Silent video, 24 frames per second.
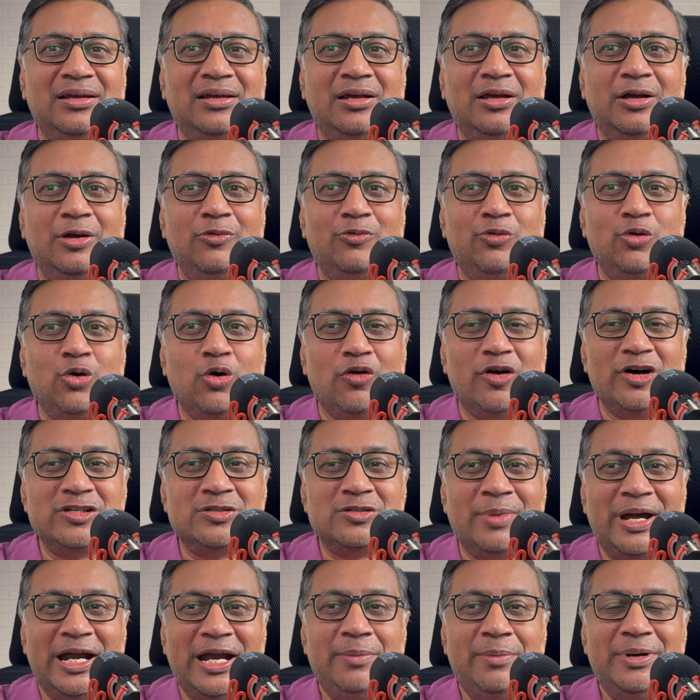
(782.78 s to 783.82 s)
Few of us
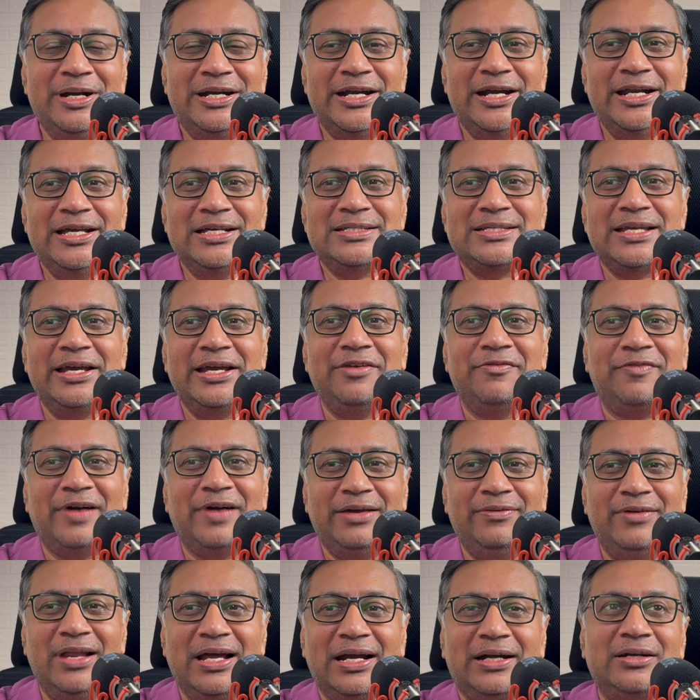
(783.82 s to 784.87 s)
might be trading, say, in
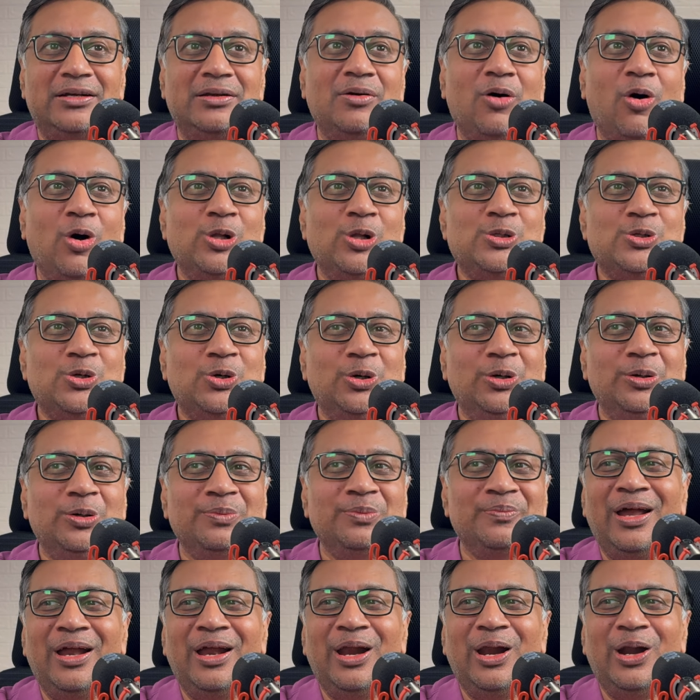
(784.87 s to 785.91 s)
5 lakh also.
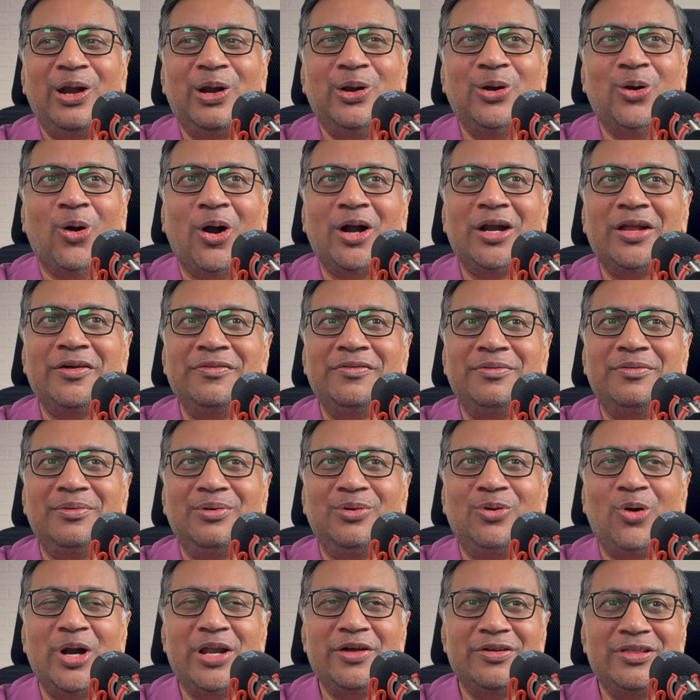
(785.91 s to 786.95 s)
Not
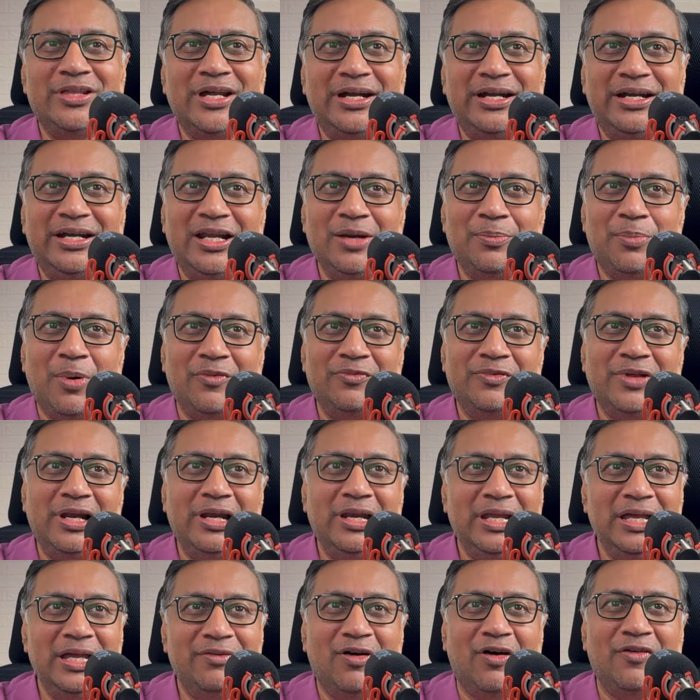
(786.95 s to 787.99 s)
even the tip of the
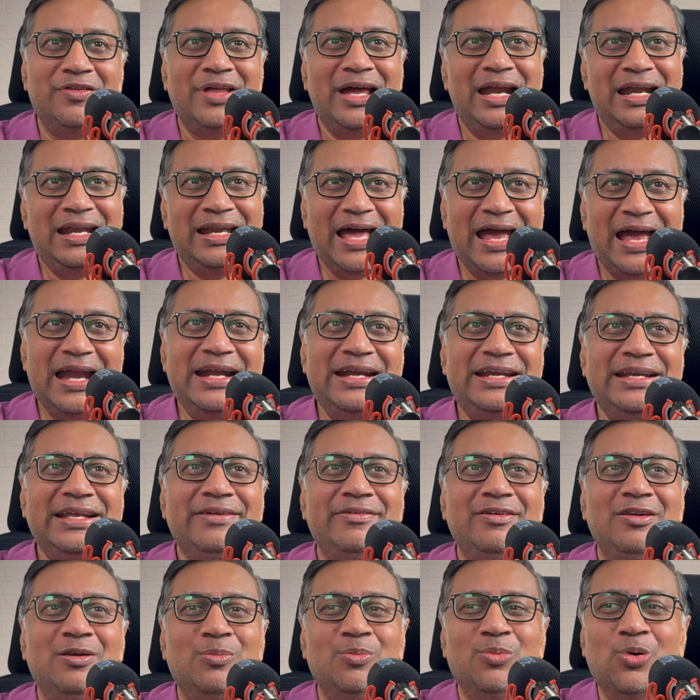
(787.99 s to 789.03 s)
leaf of the entire tree
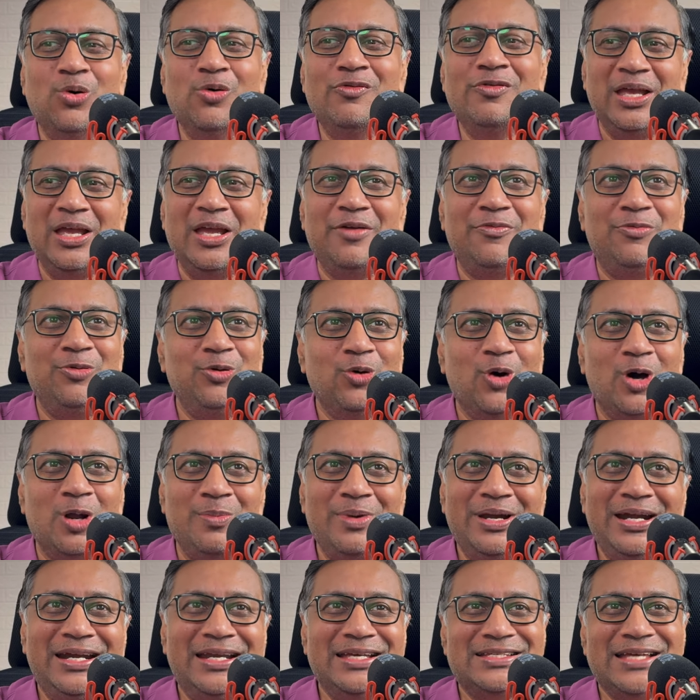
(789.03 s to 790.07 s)
will move if you or
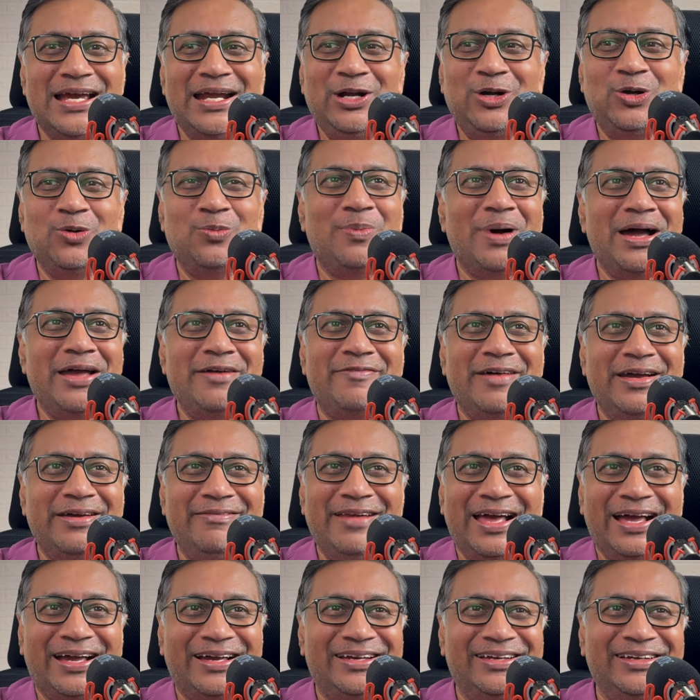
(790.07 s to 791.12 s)
me decide to buy 5
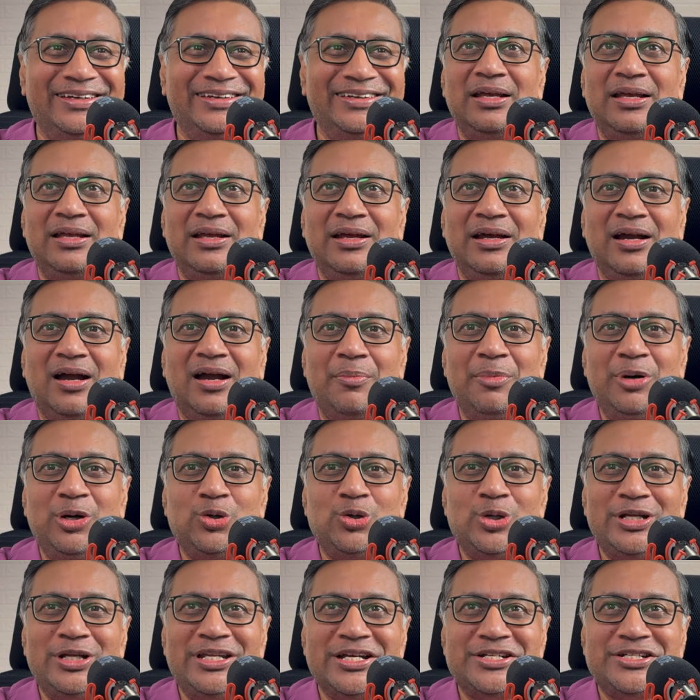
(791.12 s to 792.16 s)
lakh. Coming to the
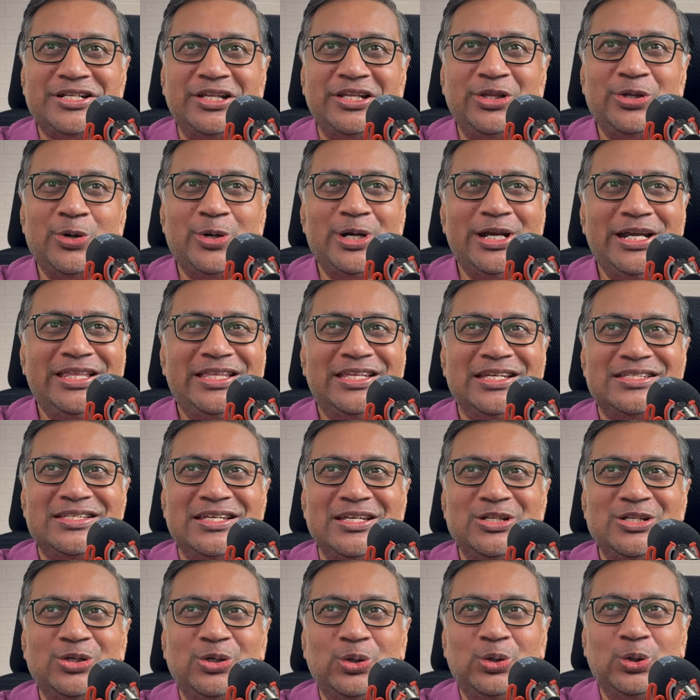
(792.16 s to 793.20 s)
injection theory, this
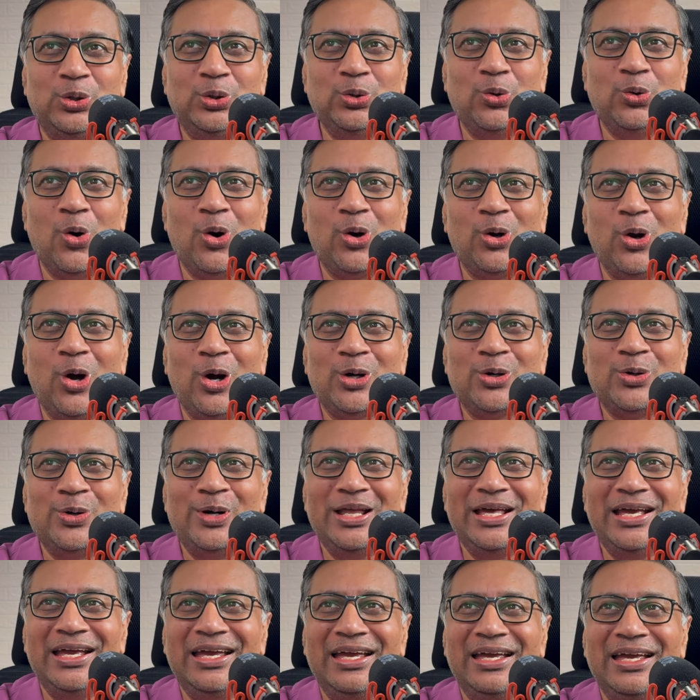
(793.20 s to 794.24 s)
is 2 o'clock
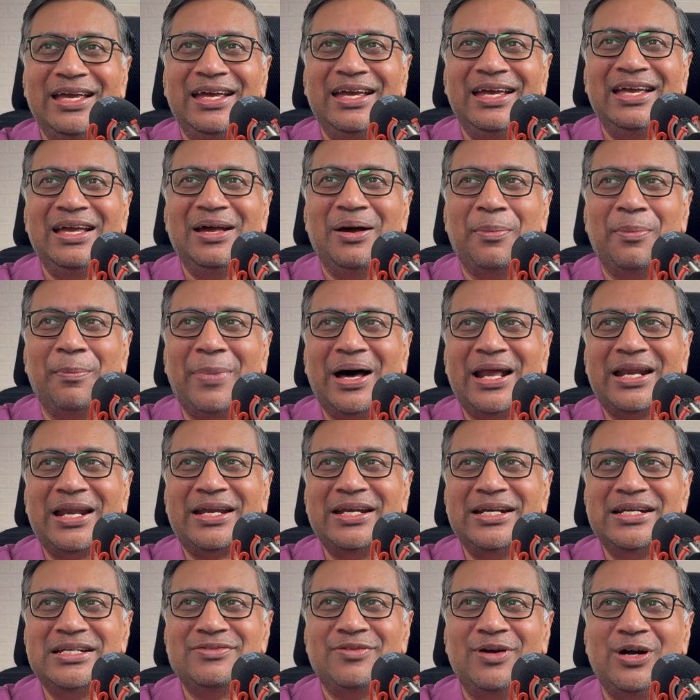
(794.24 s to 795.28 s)
today.
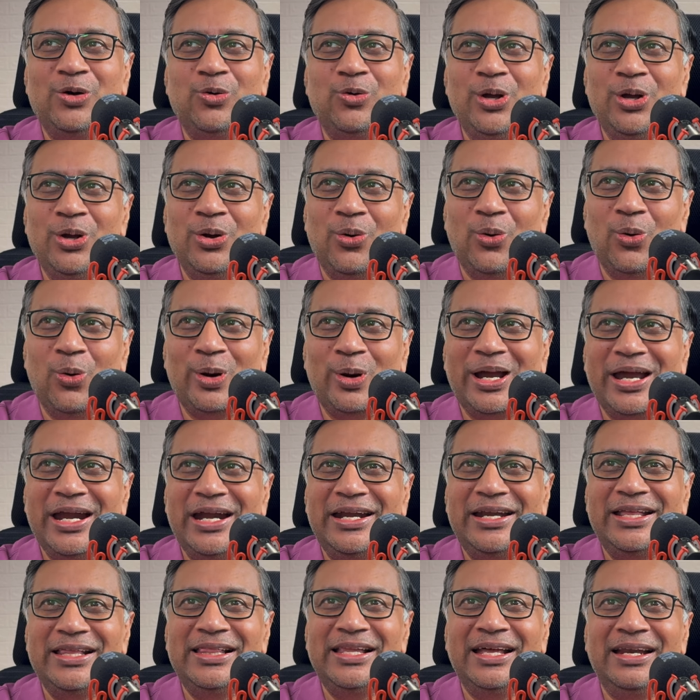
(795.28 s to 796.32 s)
Markets were doing okay
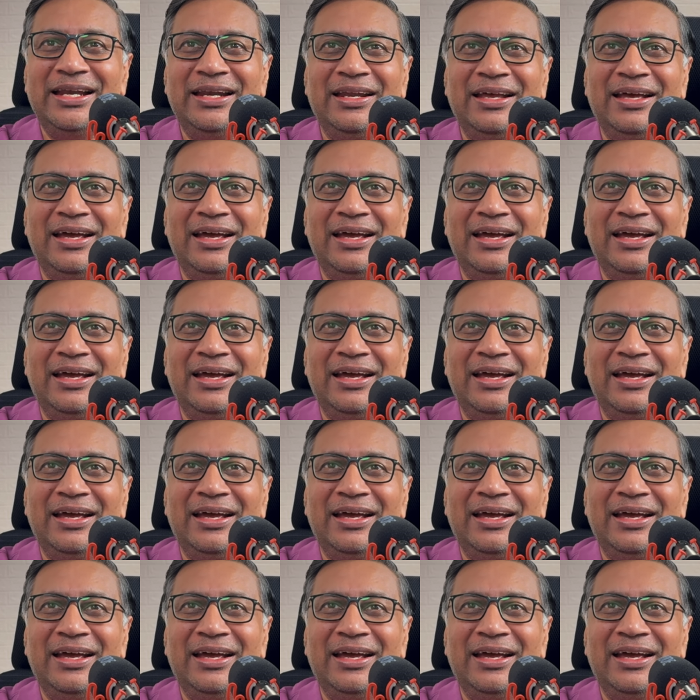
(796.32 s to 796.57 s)
till then.